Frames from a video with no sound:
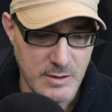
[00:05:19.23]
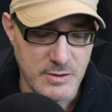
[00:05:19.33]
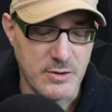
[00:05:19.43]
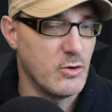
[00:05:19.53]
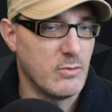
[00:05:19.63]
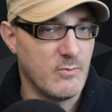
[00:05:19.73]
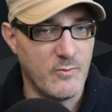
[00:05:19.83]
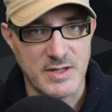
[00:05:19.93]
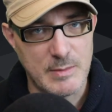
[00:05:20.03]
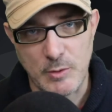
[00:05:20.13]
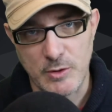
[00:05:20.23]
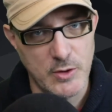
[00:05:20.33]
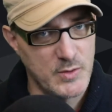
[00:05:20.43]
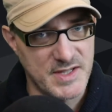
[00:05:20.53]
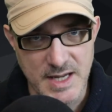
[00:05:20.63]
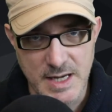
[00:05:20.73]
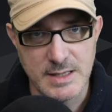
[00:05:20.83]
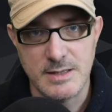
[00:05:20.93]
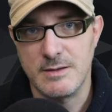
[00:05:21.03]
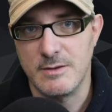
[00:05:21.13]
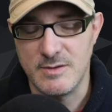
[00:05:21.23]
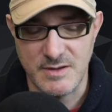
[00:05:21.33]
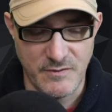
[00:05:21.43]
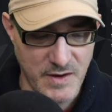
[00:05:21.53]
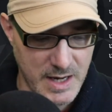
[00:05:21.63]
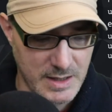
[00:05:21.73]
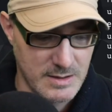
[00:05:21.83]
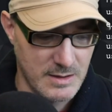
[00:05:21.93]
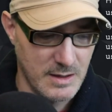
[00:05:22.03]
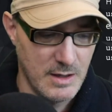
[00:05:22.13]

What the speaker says: So, for example, use state, use effect,